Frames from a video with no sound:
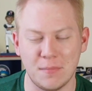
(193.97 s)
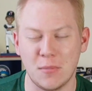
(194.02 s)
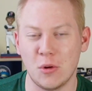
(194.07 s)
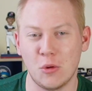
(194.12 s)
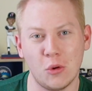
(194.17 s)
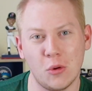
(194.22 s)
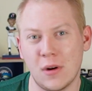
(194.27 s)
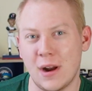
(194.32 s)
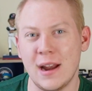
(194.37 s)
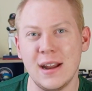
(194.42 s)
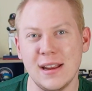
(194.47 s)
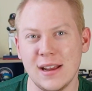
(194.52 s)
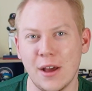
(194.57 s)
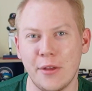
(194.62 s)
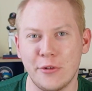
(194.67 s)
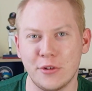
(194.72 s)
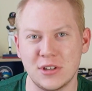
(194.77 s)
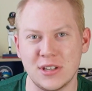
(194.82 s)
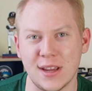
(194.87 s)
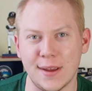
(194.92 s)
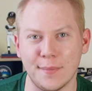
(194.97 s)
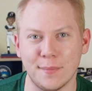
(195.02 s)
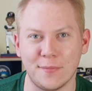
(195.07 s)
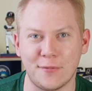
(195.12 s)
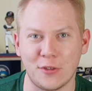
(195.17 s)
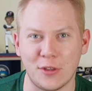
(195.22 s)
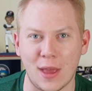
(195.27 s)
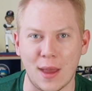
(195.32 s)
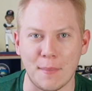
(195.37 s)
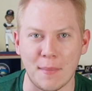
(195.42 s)
or any other team
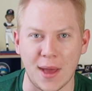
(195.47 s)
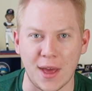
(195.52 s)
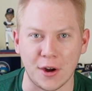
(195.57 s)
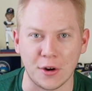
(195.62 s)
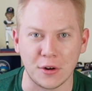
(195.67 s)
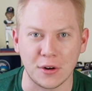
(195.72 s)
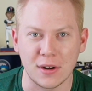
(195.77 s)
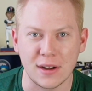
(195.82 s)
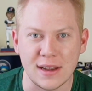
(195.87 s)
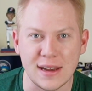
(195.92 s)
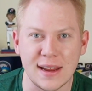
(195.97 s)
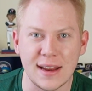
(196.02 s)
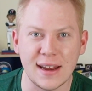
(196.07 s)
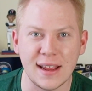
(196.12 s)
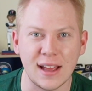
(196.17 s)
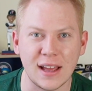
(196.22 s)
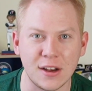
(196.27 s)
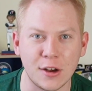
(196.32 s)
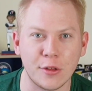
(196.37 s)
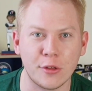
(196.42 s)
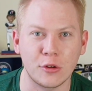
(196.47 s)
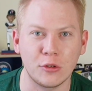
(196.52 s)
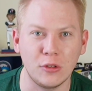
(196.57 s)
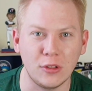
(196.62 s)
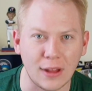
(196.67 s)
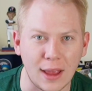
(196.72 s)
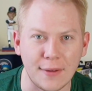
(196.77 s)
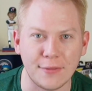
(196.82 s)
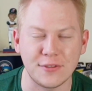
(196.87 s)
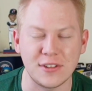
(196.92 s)
for that matter needing another
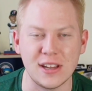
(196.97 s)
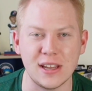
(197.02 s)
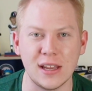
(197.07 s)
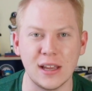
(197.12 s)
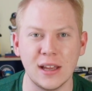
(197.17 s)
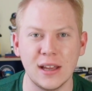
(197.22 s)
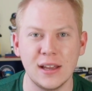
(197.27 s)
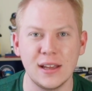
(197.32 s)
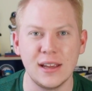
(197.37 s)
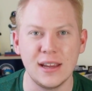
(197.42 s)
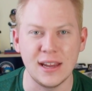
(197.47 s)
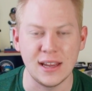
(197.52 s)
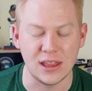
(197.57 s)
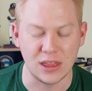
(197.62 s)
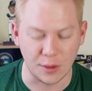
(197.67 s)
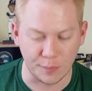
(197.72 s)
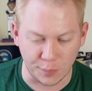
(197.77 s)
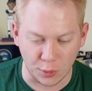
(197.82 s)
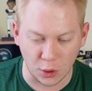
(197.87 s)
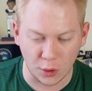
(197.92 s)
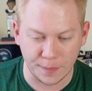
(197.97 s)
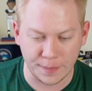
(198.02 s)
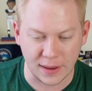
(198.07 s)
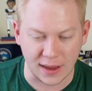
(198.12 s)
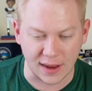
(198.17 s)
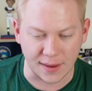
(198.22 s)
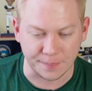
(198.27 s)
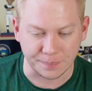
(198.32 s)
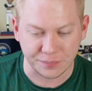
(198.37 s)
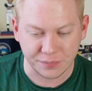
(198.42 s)
lefty in the
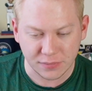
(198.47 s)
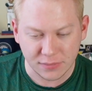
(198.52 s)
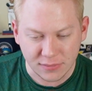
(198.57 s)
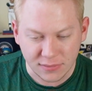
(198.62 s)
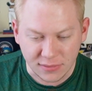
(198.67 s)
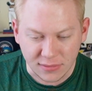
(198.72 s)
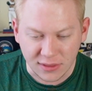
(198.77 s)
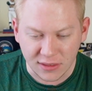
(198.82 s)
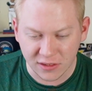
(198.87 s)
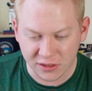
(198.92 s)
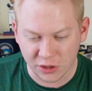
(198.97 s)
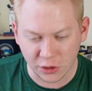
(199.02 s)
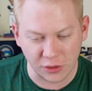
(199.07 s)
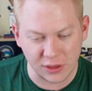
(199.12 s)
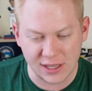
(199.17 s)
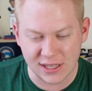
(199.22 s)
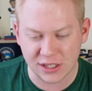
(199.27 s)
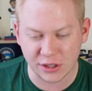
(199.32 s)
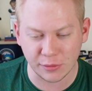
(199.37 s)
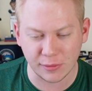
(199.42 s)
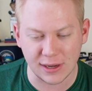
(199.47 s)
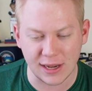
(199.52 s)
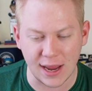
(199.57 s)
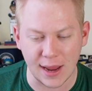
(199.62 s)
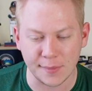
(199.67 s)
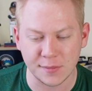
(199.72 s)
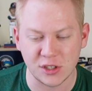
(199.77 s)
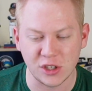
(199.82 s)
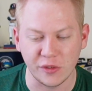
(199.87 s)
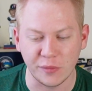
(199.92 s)
bullpen so these three
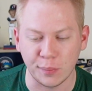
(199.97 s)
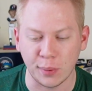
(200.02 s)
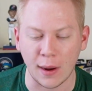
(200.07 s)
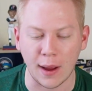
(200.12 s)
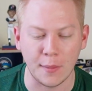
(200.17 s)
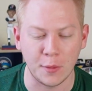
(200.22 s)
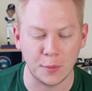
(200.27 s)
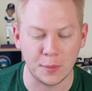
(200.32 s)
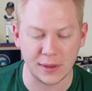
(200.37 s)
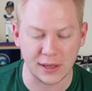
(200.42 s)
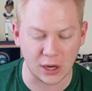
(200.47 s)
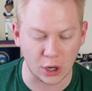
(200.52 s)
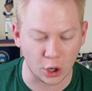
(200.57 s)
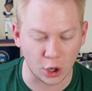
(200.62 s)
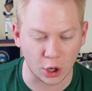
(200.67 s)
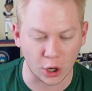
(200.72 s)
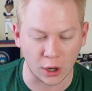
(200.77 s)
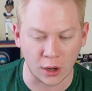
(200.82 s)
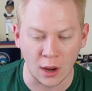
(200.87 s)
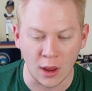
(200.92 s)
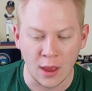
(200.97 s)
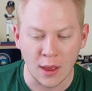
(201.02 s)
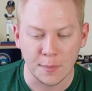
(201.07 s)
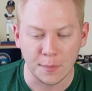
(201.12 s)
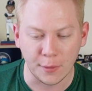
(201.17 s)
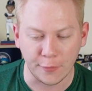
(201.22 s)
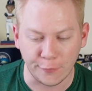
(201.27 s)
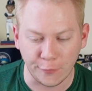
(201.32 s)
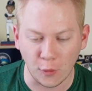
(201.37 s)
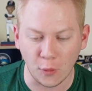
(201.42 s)
names you've probably heard
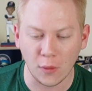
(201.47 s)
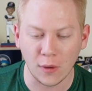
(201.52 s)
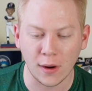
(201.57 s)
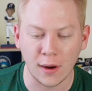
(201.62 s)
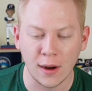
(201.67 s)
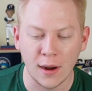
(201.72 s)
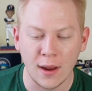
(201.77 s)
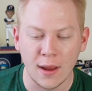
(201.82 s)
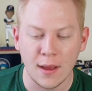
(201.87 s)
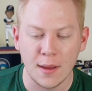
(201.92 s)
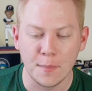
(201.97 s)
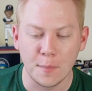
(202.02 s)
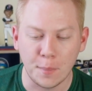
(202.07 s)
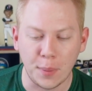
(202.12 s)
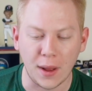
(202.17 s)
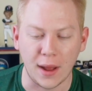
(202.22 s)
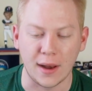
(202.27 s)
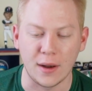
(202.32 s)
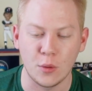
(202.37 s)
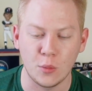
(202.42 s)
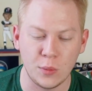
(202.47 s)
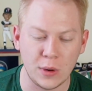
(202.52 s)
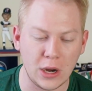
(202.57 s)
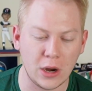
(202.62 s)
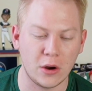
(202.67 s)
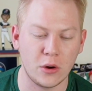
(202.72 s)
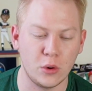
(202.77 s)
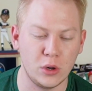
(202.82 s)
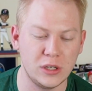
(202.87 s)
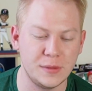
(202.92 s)
before, but we
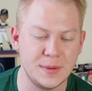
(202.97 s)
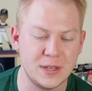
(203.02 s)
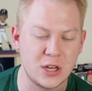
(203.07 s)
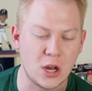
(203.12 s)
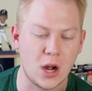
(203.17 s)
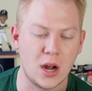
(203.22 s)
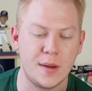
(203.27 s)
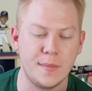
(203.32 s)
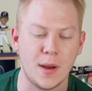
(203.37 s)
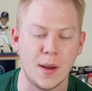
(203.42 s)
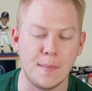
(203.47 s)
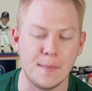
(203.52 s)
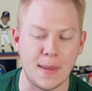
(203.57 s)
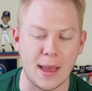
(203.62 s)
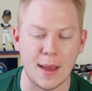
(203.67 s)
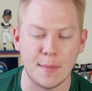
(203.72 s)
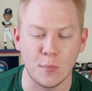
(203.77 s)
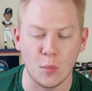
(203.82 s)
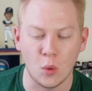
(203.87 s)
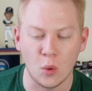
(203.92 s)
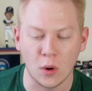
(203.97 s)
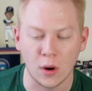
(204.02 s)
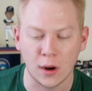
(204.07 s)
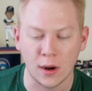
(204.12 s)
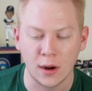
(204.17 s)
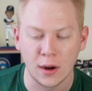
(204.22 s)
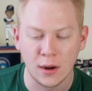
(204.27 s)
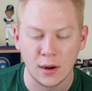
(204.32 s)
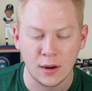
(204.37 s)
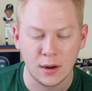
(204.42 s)
are going to be talking about Matt
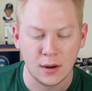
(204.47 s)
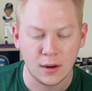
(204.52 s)
Moore,